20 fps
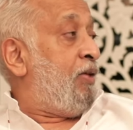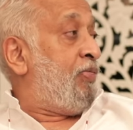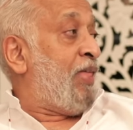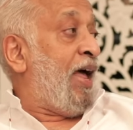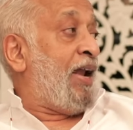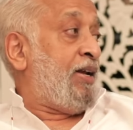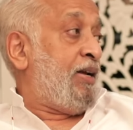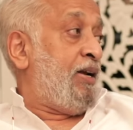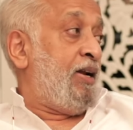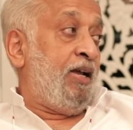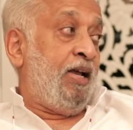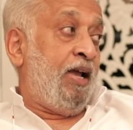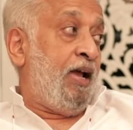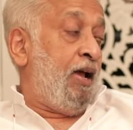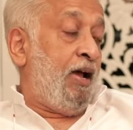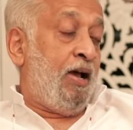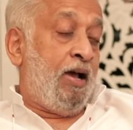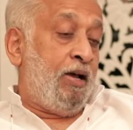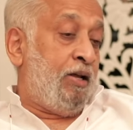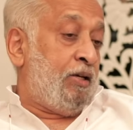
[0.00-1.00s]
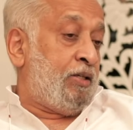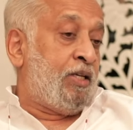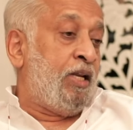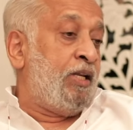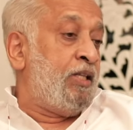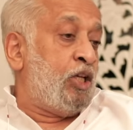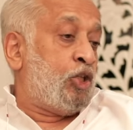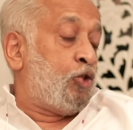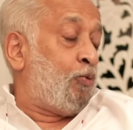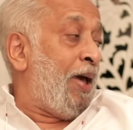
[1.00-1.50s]
That
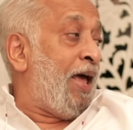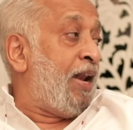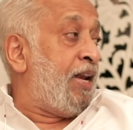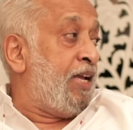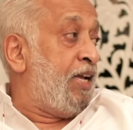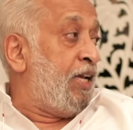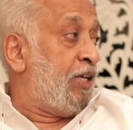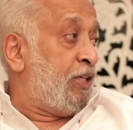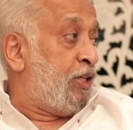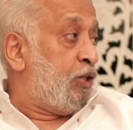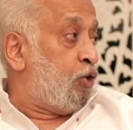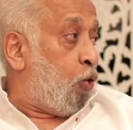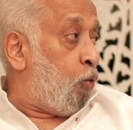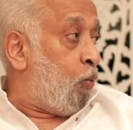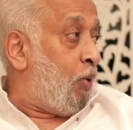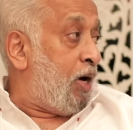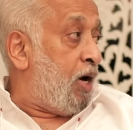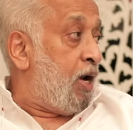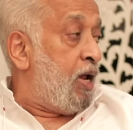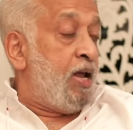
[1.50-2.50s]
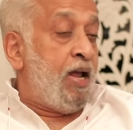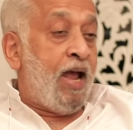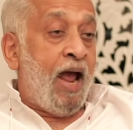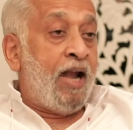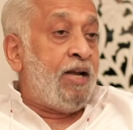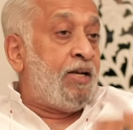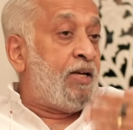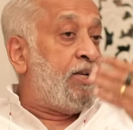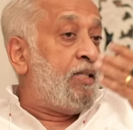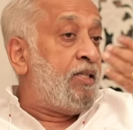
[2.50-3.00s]
till the swearing is over,
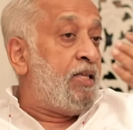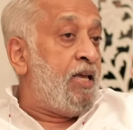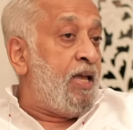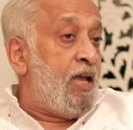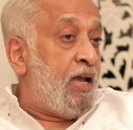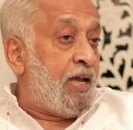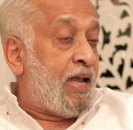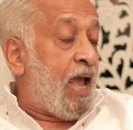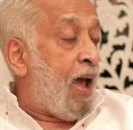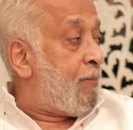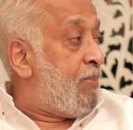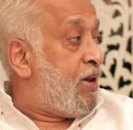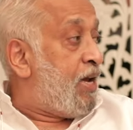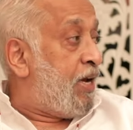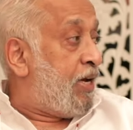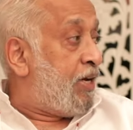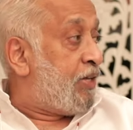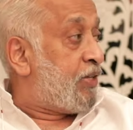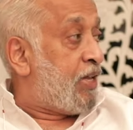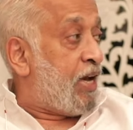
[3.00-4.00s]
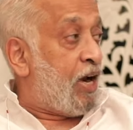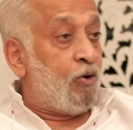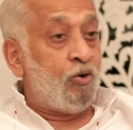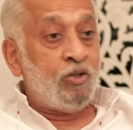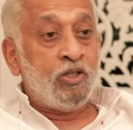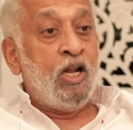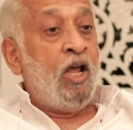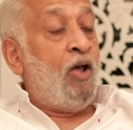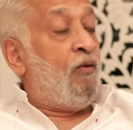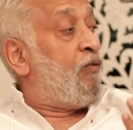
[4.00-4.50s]
until the cabinet is
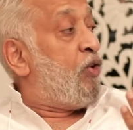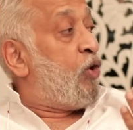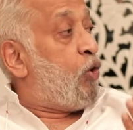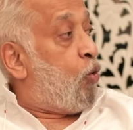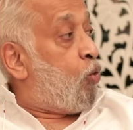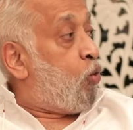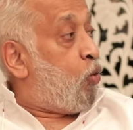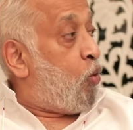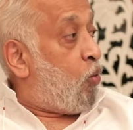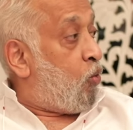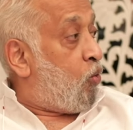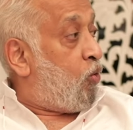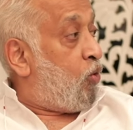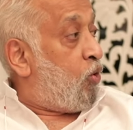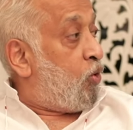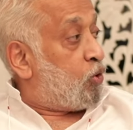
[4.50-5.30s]
announced, we don't know.